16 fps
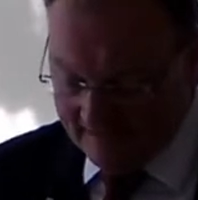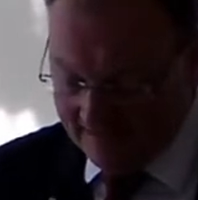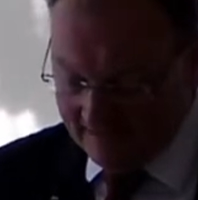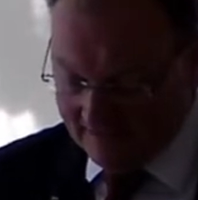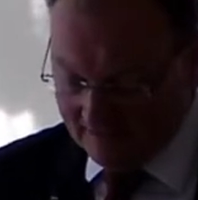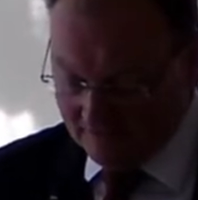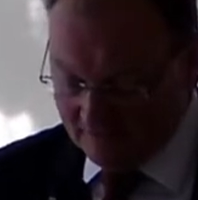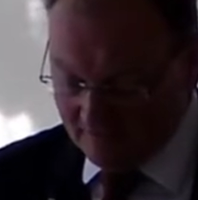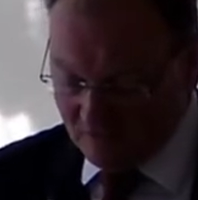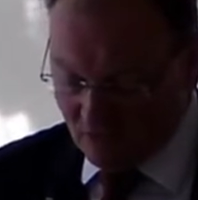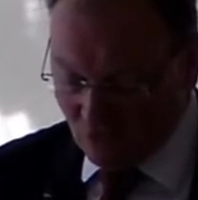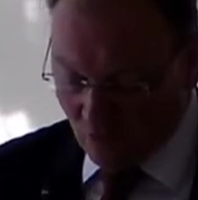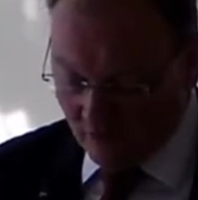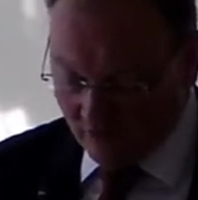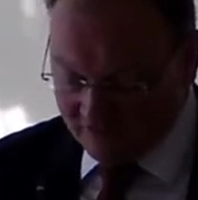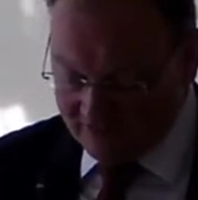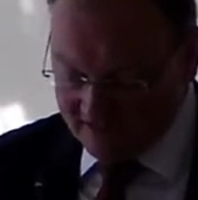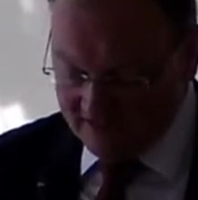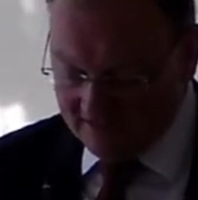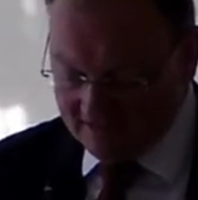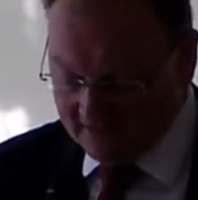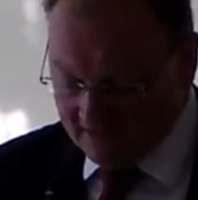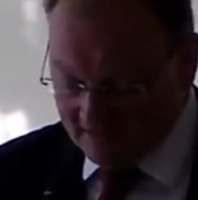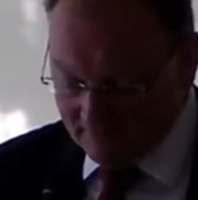um,
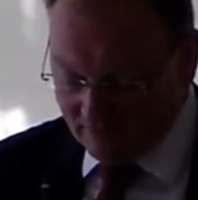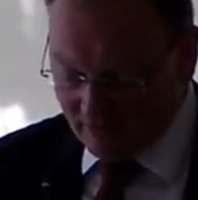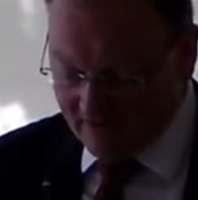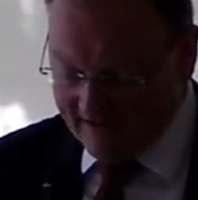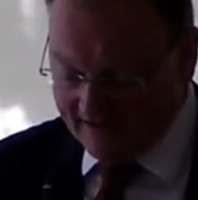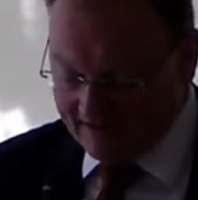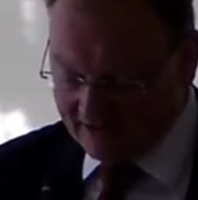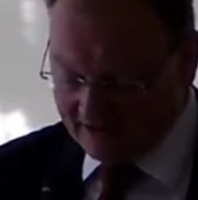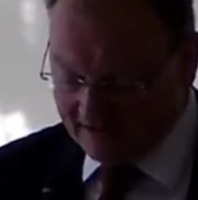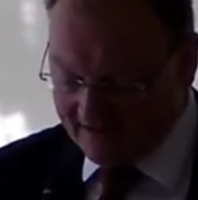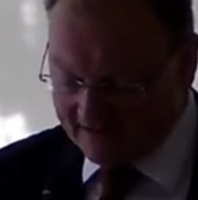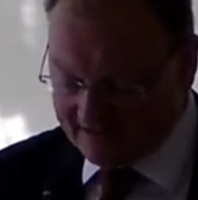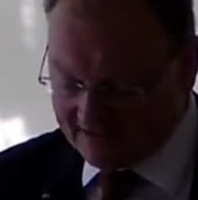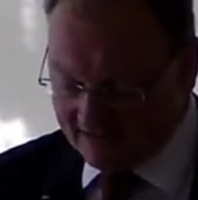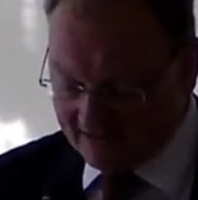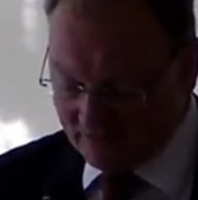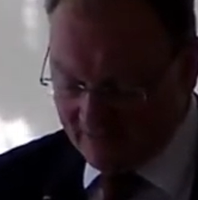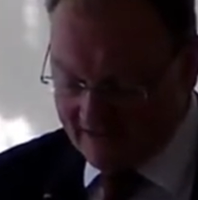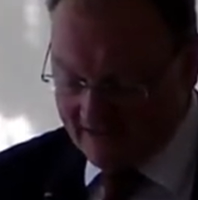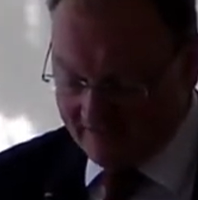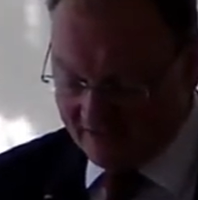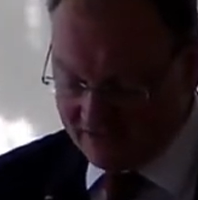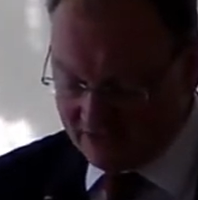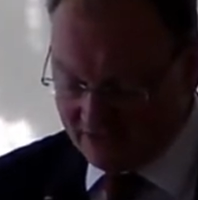quality brand that uh,
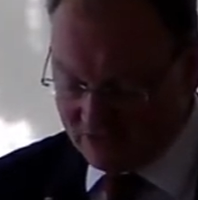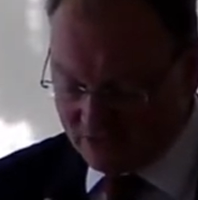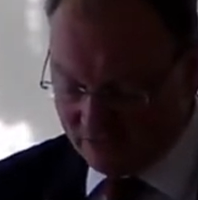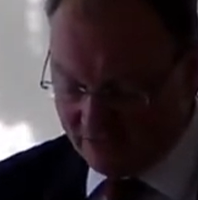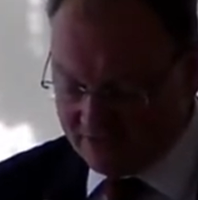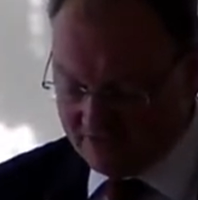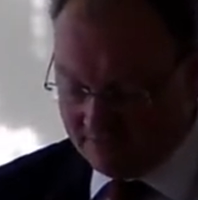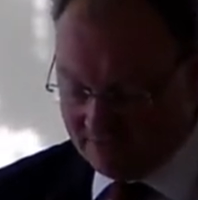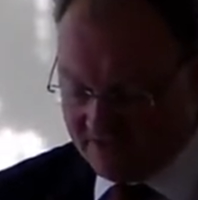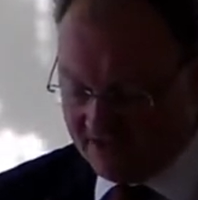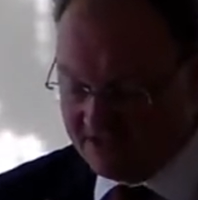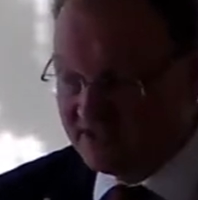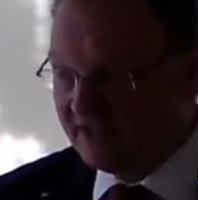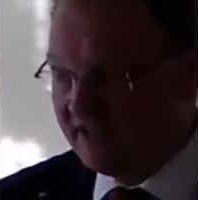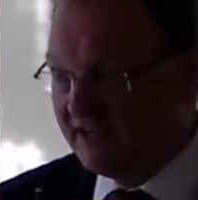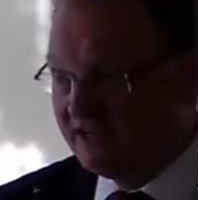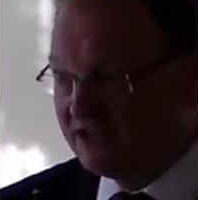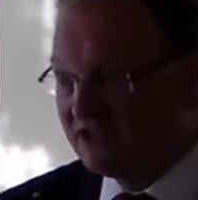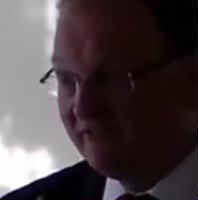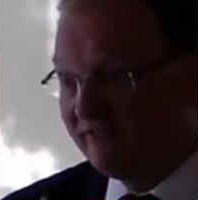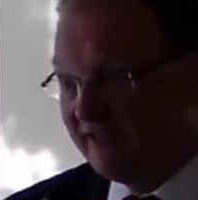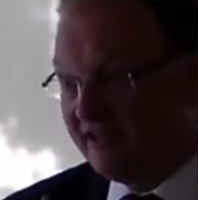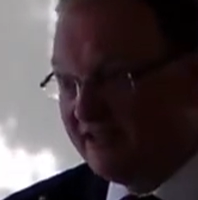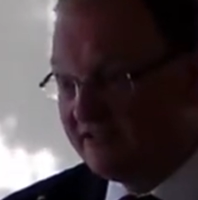we have as a tourism
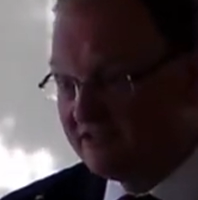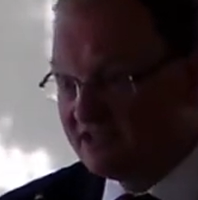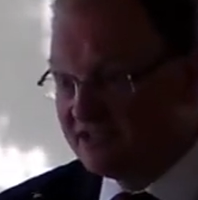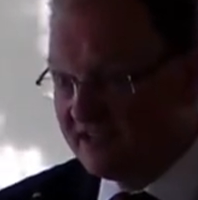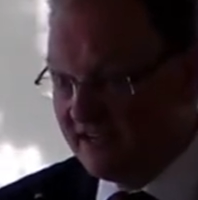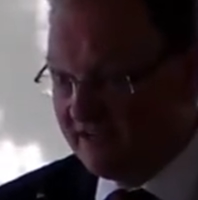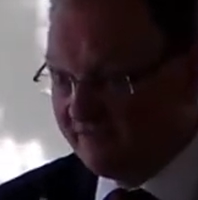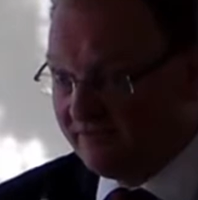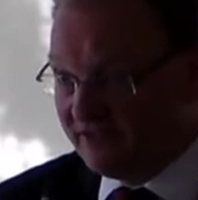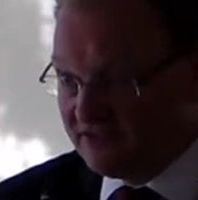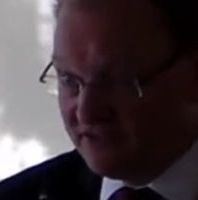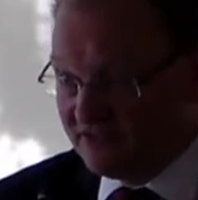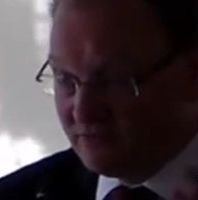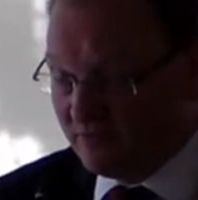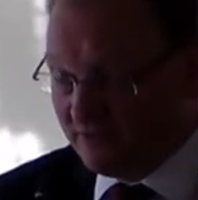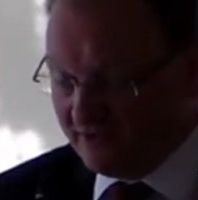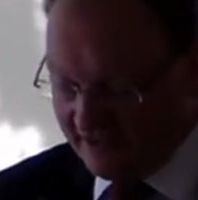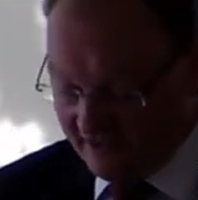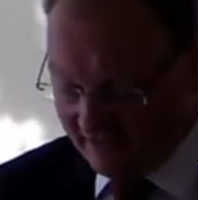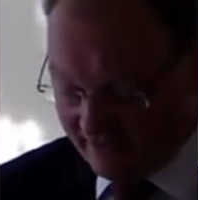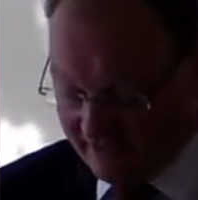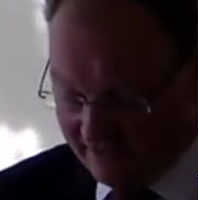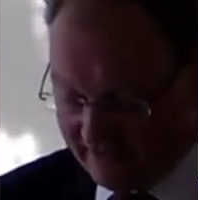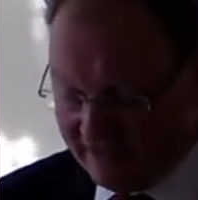destination for interstate visitors with
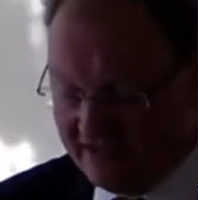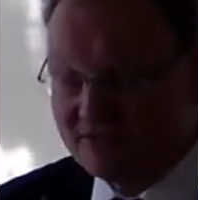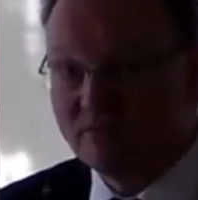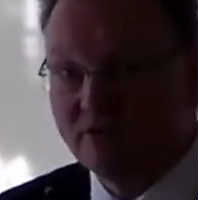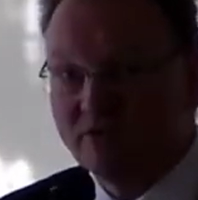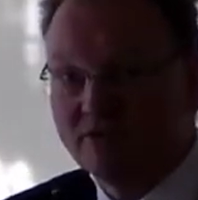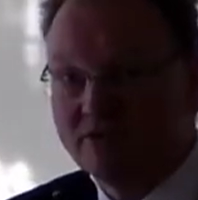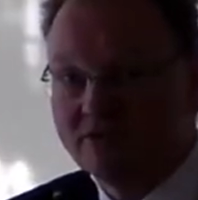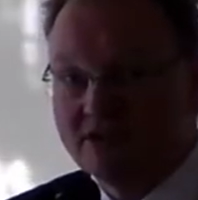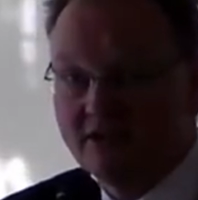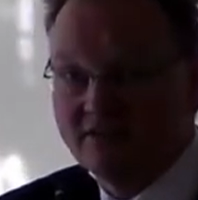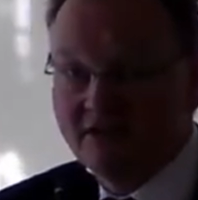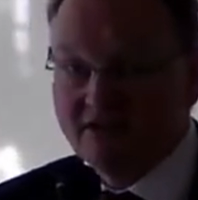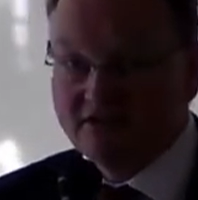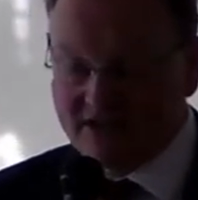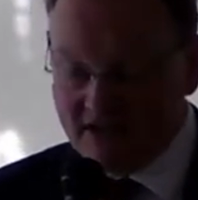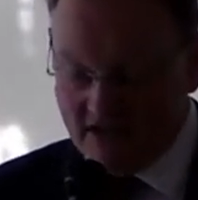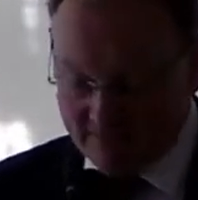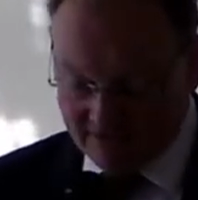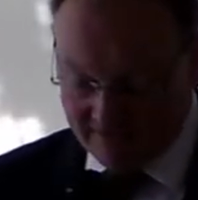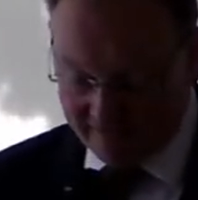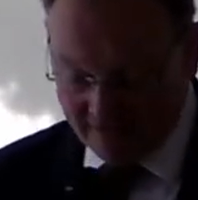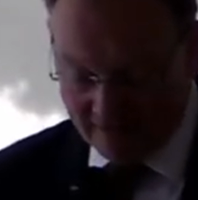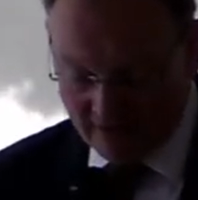their EVs, but also those
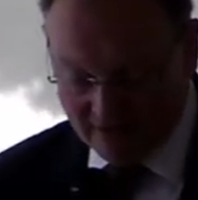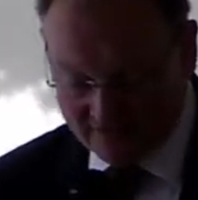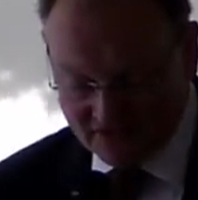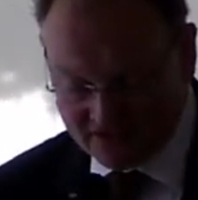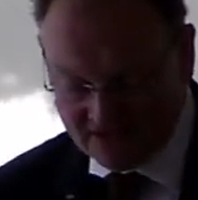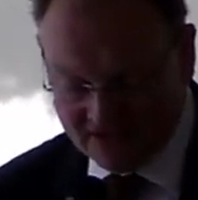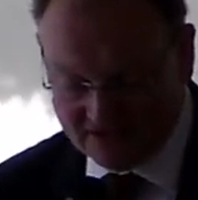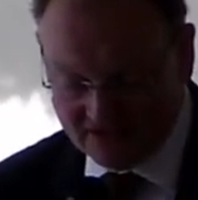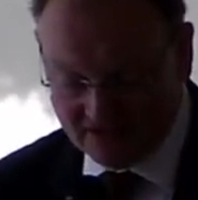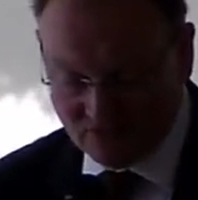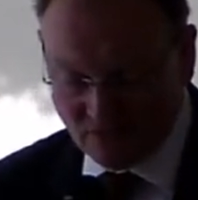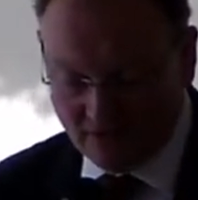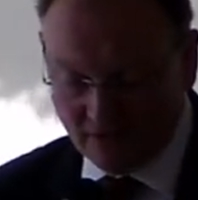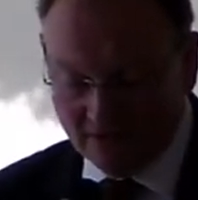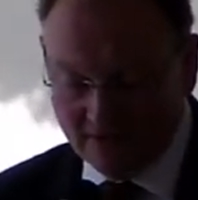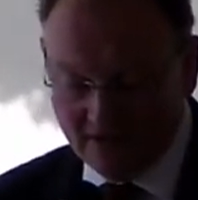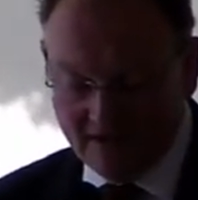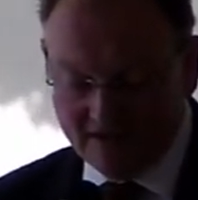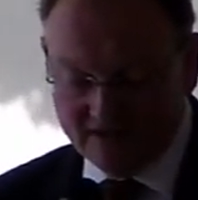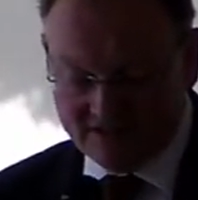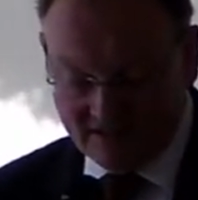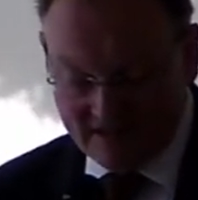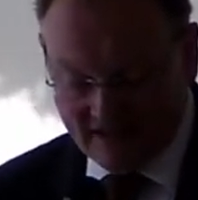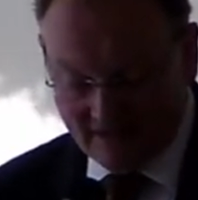coming from overseas as well
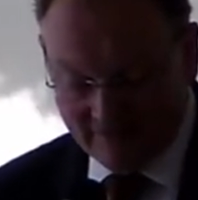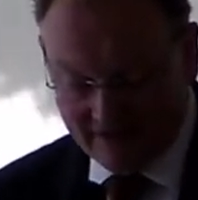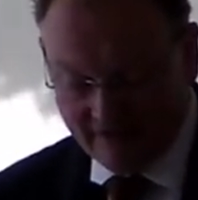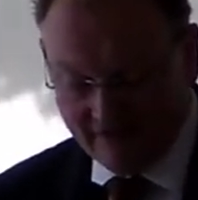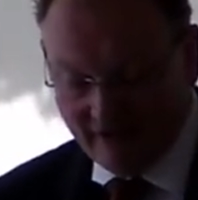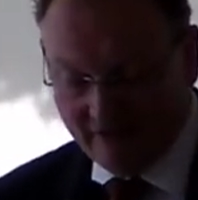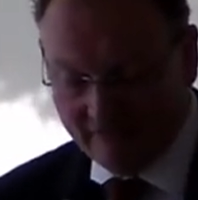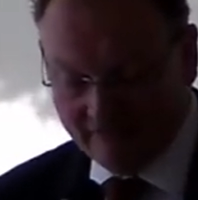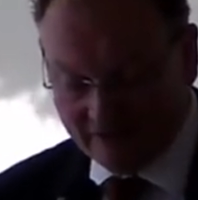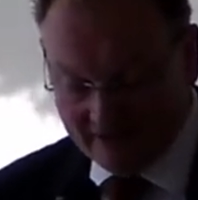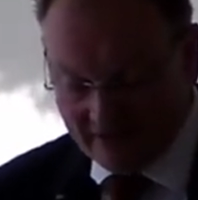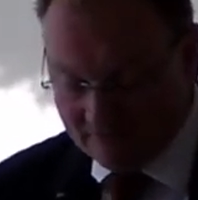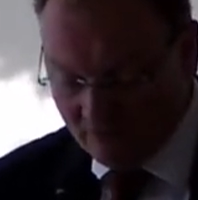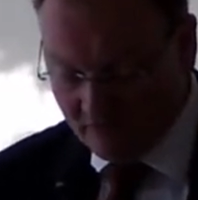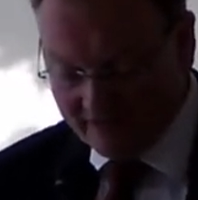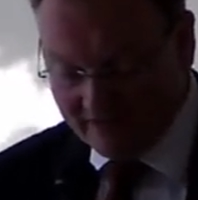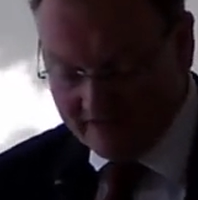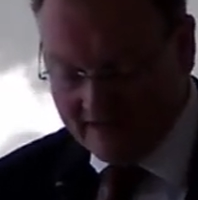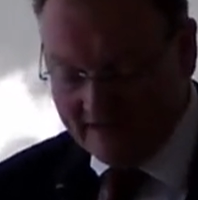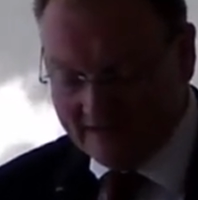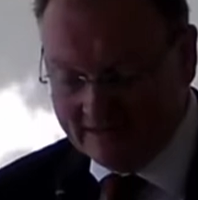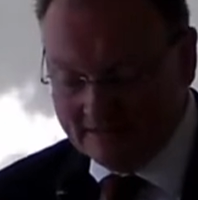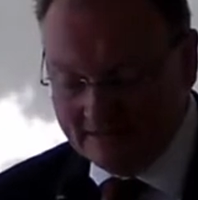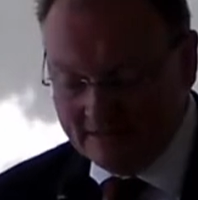to come here and hopefully one
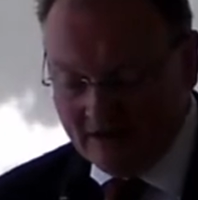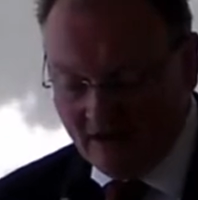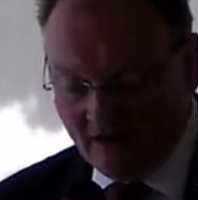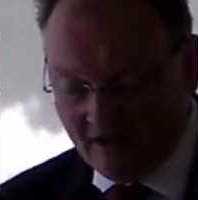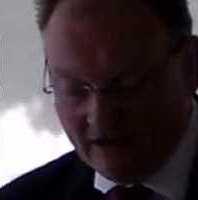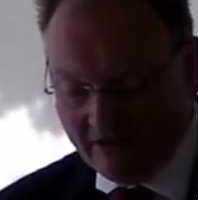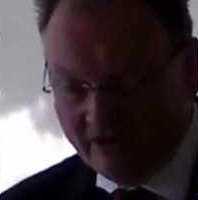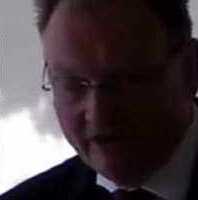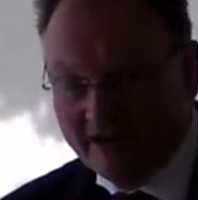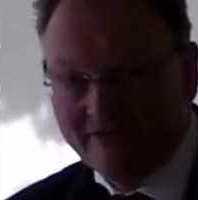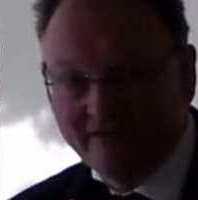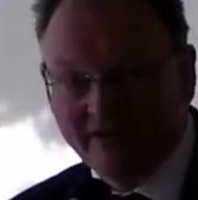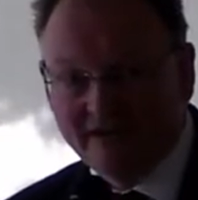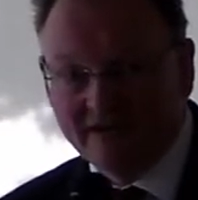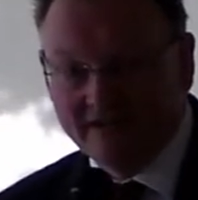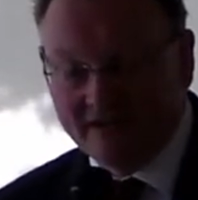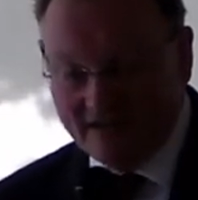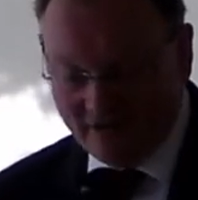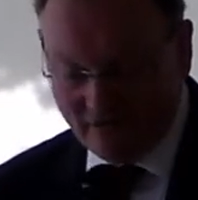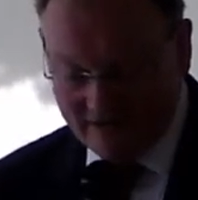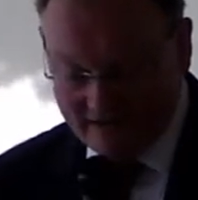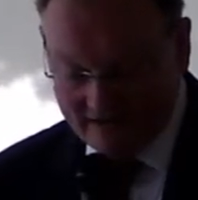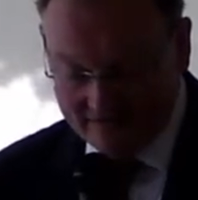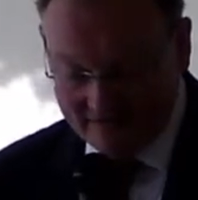day hire an EV and
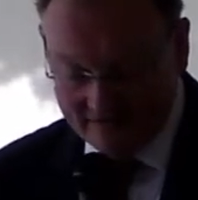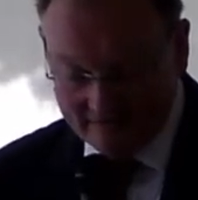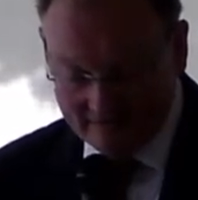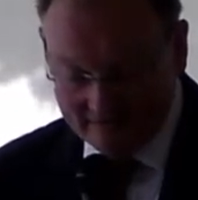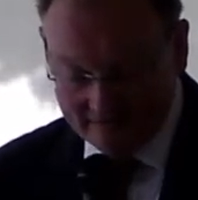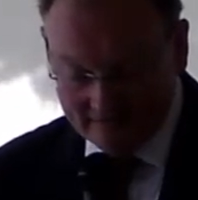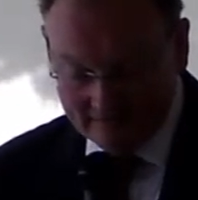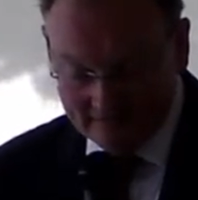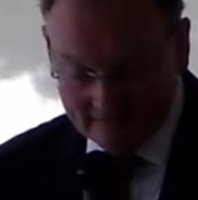get around in it.